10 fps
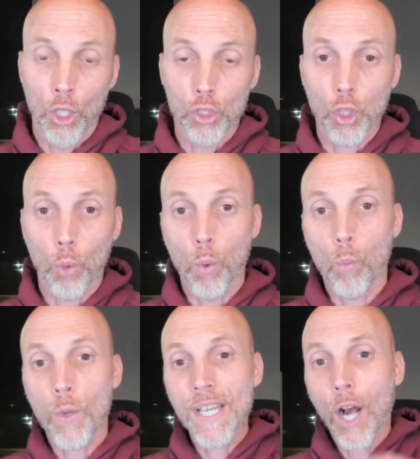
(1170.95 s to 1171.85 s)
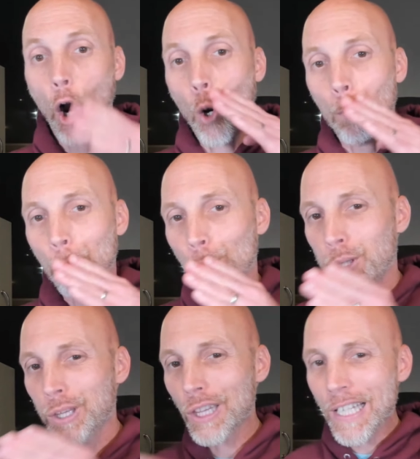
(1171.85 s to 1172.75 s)
So when we are
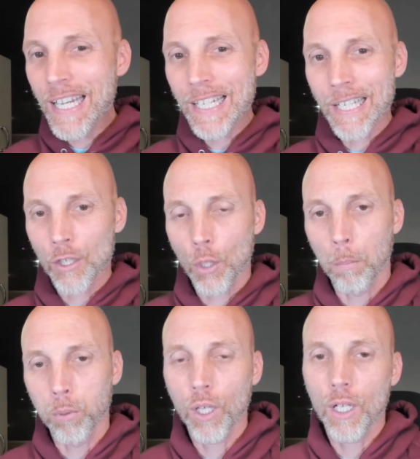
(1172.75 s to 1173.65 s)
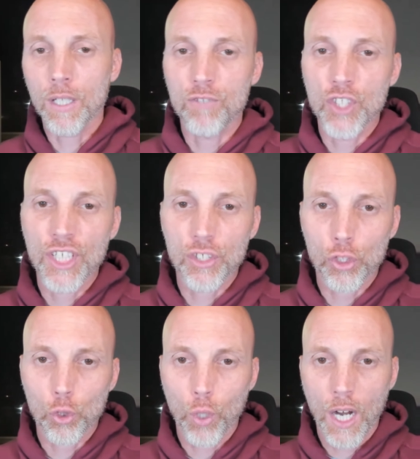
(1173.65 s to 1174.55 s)
pleading the blood of
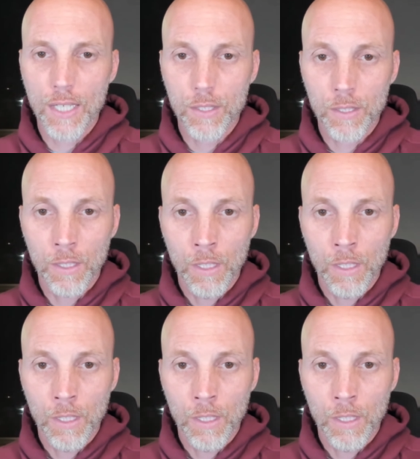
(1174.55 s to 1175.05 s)
Jesus Christ